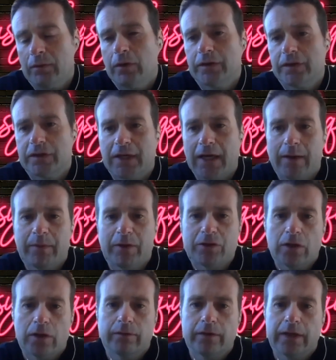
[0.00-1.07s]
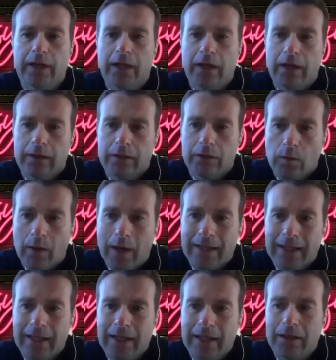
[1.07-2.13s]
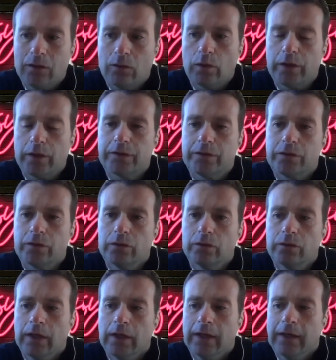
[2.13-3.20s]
versus how much of it do I need in order to